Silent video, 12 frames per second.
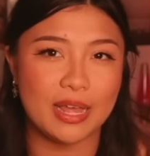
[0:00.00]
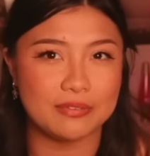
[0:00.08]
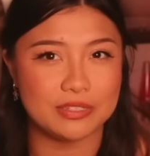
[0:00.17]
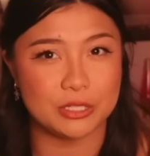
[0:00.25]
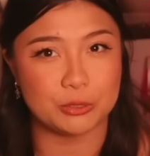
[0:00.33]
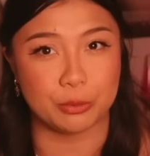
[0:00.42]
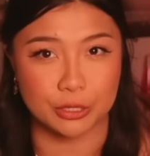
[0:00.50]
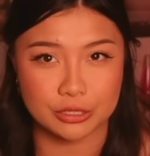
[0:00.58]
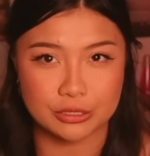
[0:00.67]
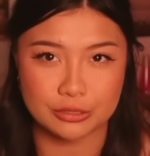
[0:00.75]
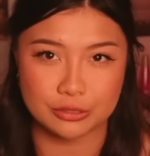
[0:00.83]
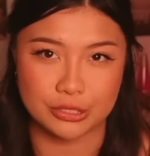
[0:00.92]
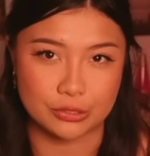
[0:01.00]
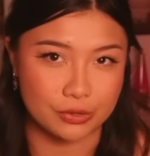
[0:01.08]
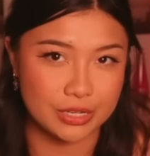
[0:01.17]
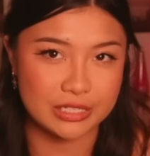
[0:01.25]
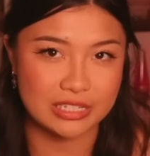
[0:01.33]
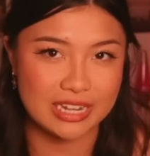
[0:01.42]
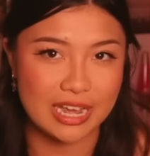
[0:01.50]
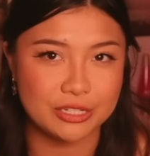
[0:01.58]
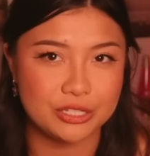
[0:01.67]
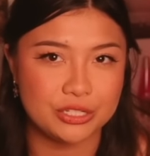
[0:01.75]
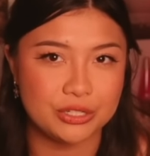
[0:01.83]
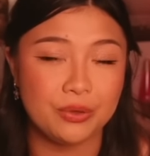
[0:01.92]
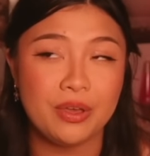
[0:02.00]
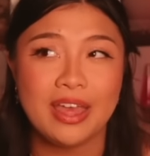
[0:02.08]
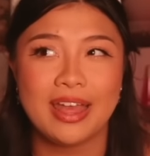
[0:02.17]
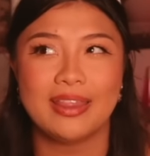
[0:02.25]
have such personal stories attached to,